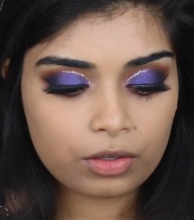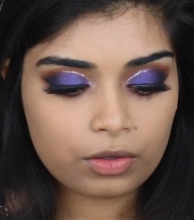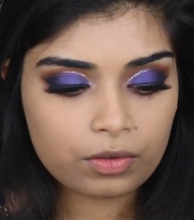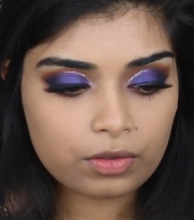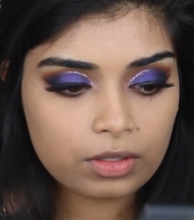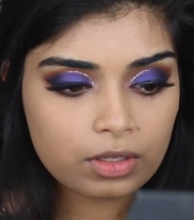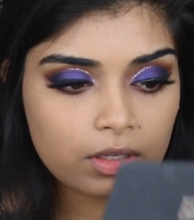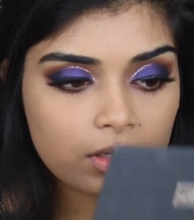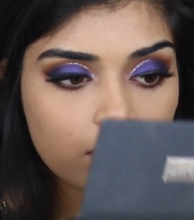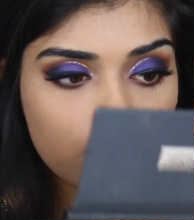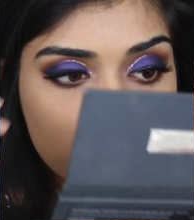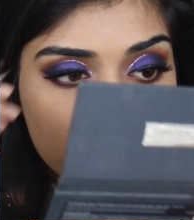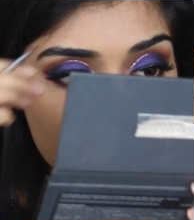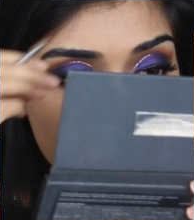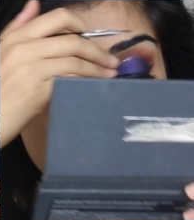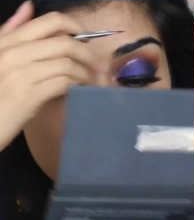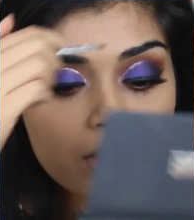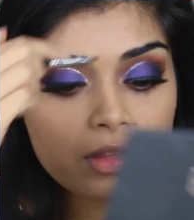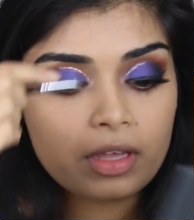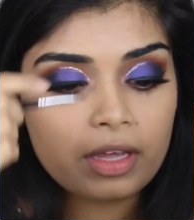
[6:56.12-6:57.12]

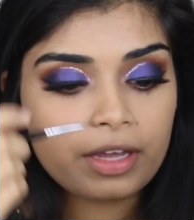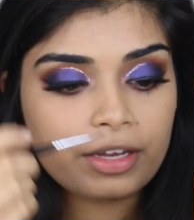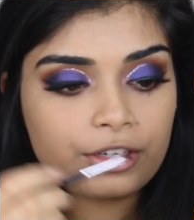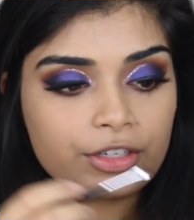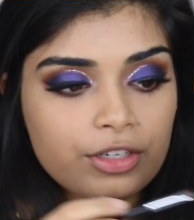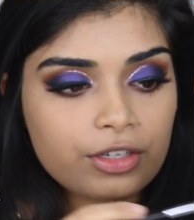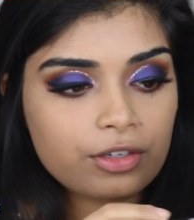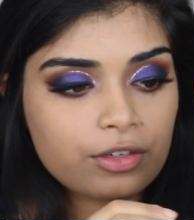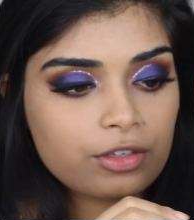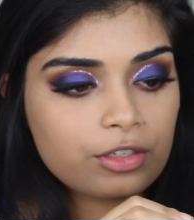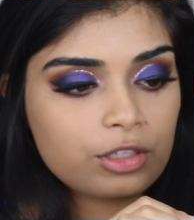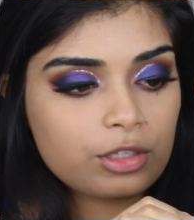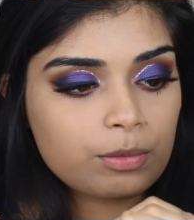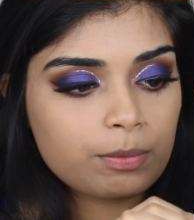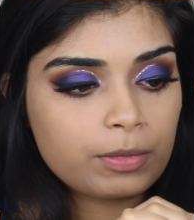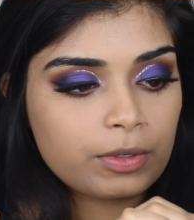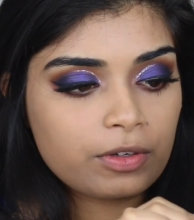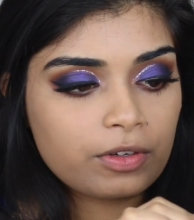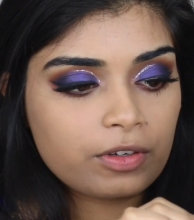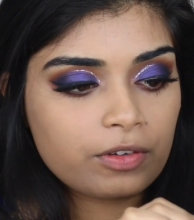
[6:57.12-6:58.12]
using the eyeshadow
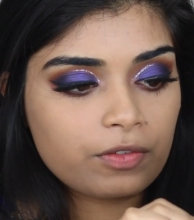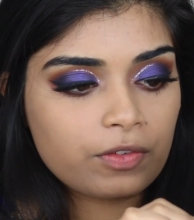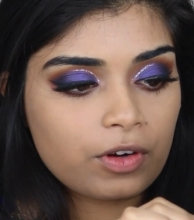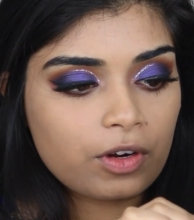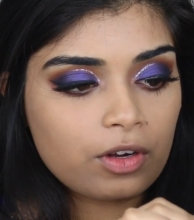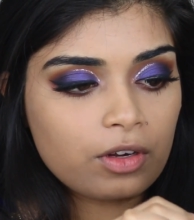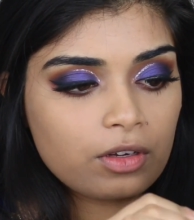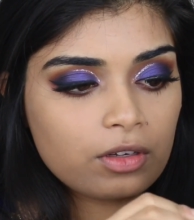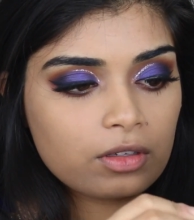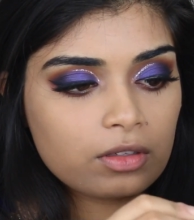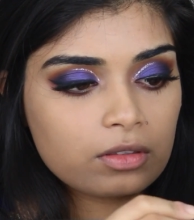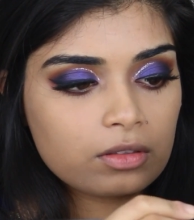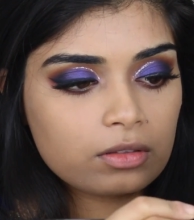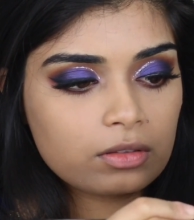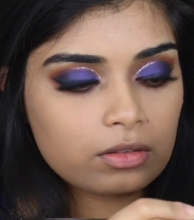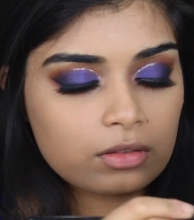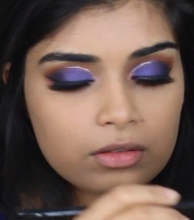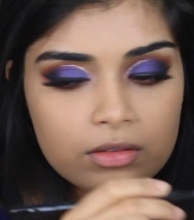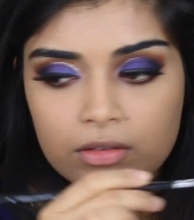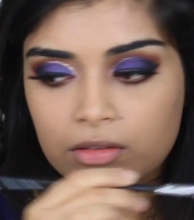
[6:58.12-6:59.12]
Spirit Rock.
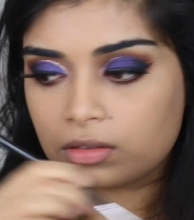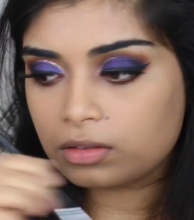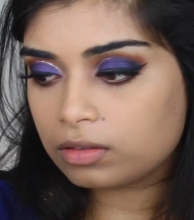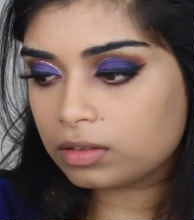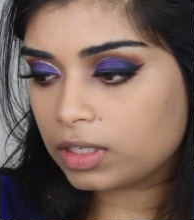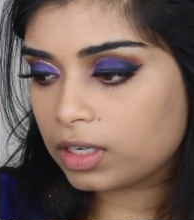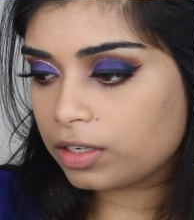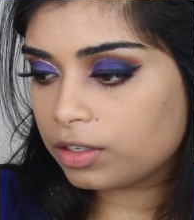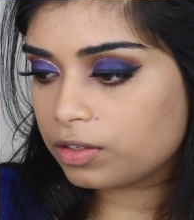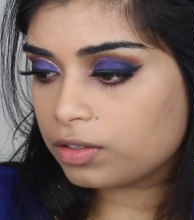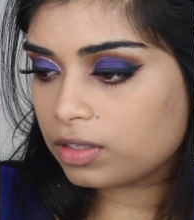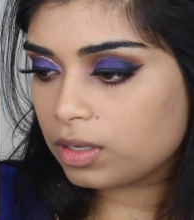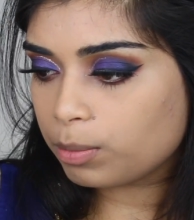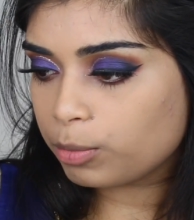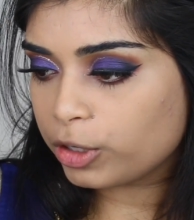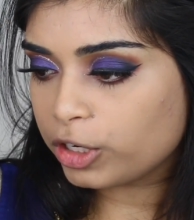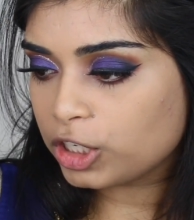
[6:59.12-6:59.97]
Oof, can't use that